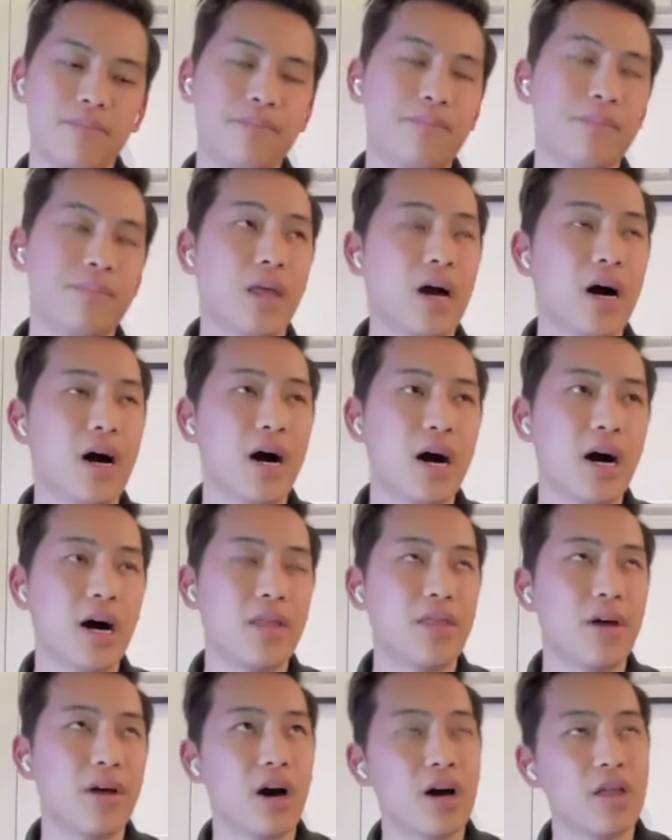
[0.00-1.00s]
The
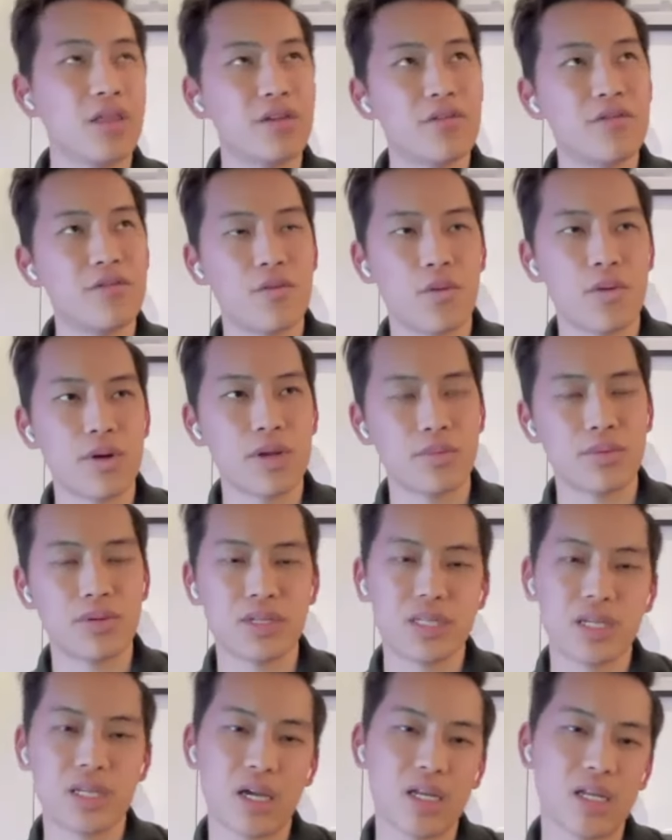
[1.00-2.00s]
other
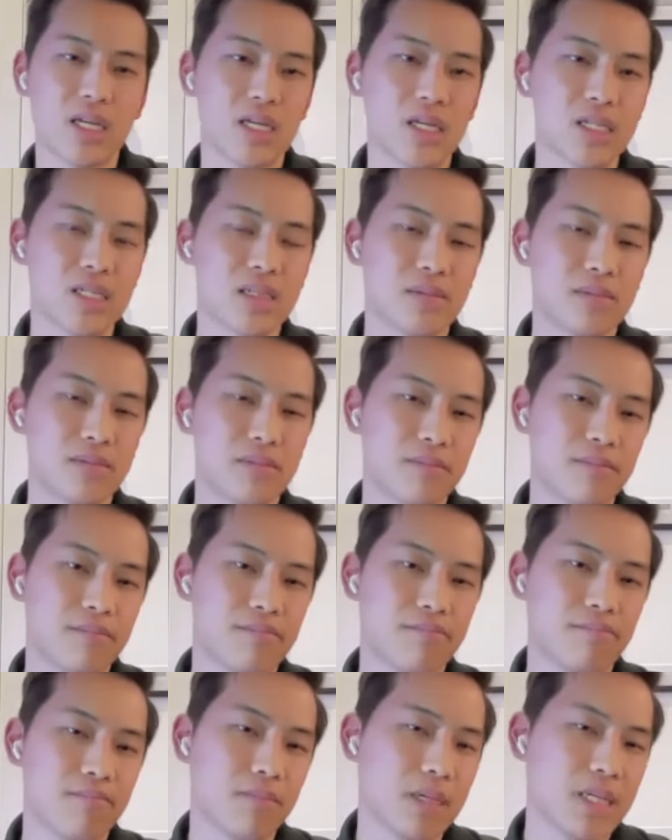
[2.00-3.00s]
40% is
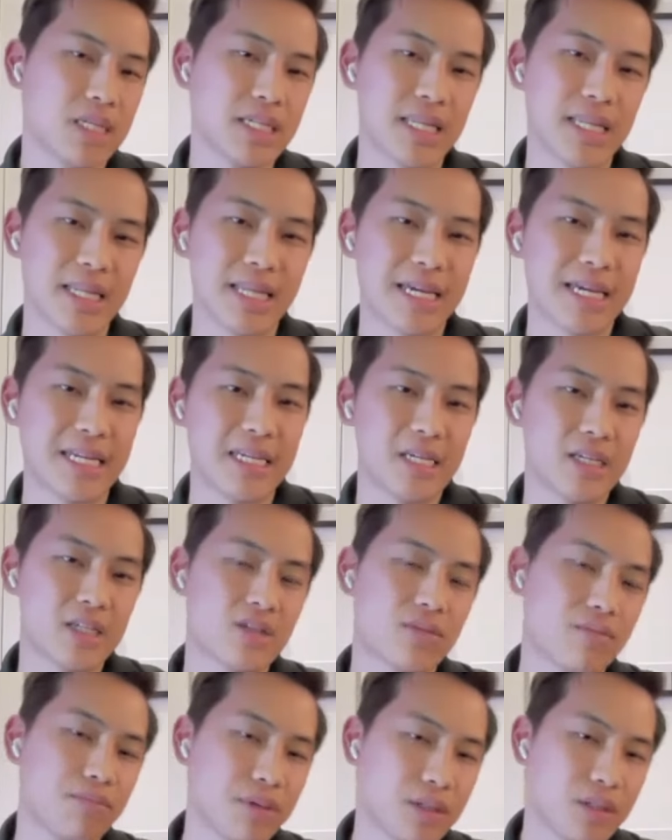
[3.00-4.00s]

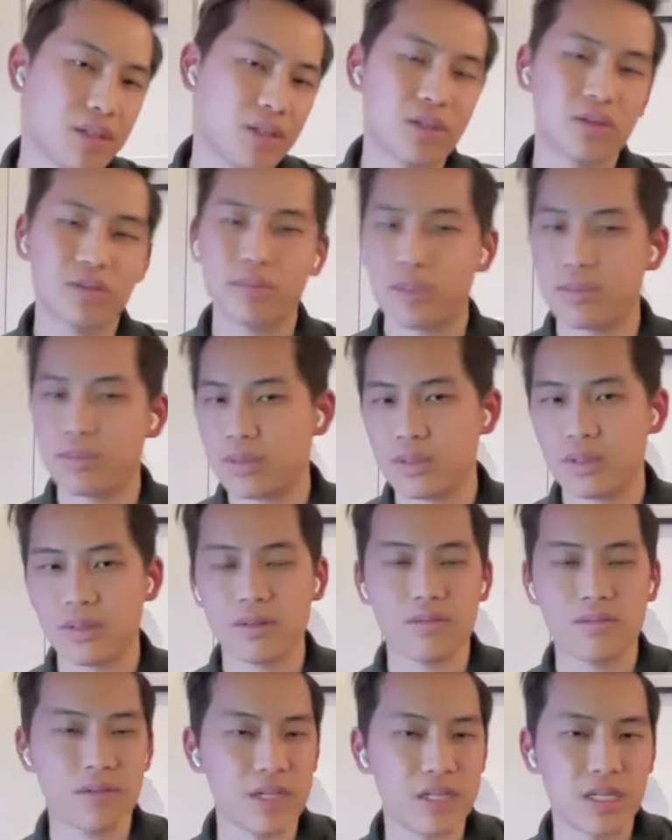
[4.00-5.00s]
miscellaneous, bits split
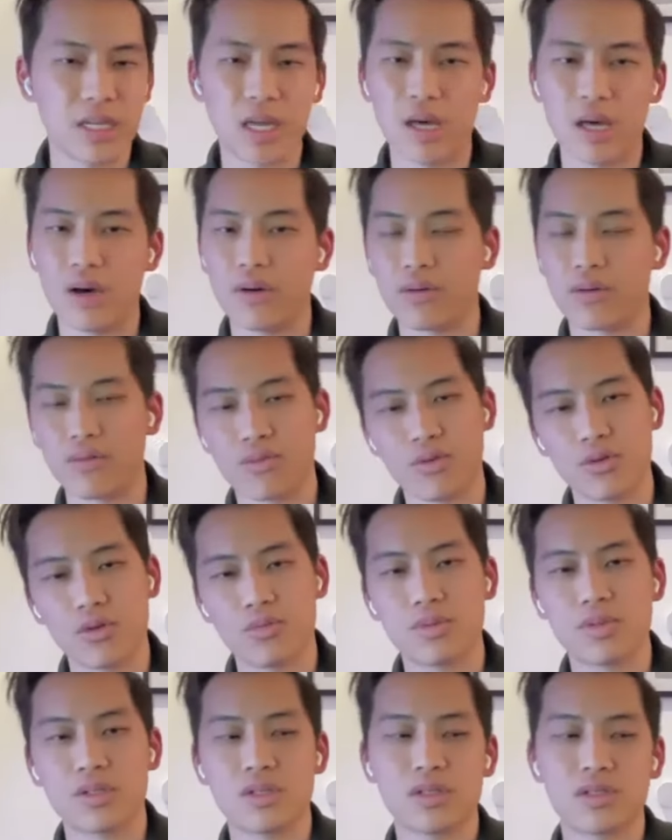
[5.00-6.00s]
between retail
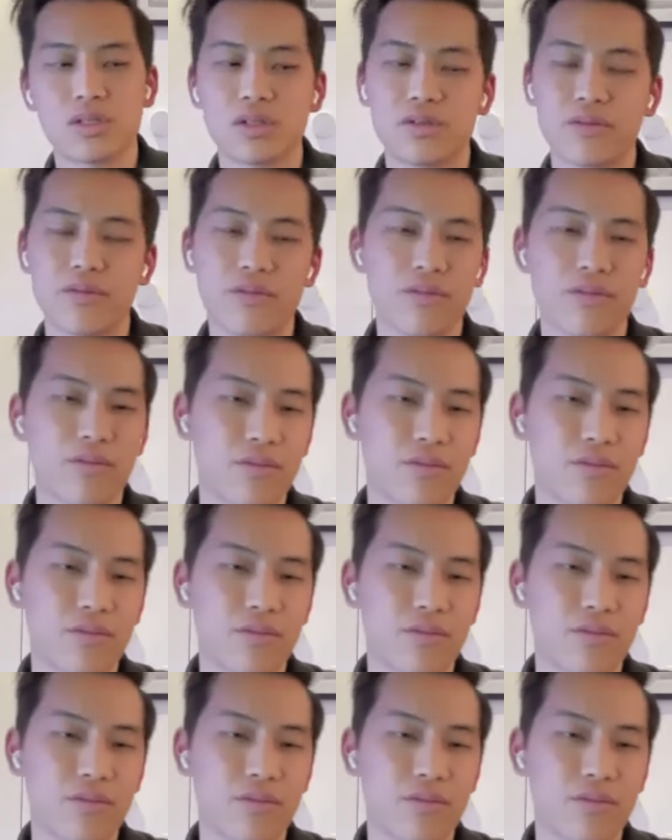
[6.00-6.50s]
groups.